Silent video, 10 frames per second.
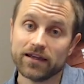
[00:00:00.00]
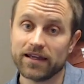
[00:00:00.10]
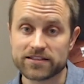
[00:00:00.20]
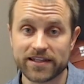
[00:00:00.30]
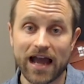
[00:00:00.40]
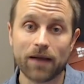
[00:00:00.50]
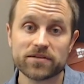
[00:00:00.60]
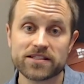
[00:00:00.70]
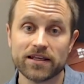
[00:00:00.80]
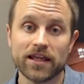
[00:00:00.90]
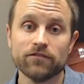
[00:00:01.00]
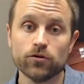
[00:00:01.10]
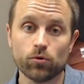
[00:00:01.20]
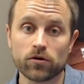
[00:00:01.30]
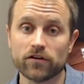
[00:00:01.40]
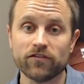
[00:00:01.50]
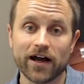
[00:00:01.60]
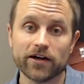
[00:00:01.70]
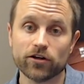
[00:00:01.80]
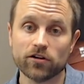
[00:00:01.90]
It's the opposite if you were to
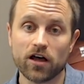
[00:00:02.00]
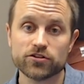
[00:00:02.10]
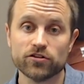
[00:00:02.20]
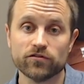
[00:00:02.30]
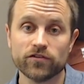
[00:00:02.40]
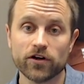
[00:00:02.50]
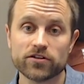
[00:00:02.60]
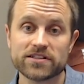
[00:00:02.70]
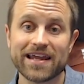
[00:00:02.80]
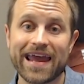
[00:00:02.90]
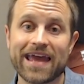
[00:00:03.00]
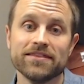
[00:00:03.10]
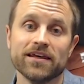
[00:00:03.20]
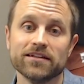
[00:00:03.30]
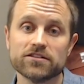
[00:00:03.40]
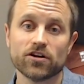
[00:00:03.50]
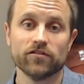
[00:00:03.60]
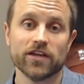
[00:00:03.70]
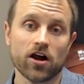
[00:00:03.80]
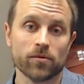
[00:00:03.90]
file your lawsuit first and then discover
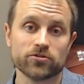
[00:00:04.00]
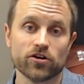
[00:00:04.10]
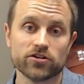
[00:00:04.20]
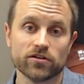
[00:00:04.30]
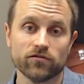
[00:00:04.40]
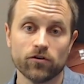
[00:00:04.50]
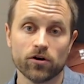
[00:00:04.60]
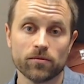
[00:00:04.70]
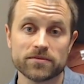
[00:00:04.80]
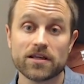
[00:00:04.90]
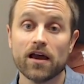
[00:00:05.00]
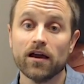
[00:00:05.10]
that arbitration forums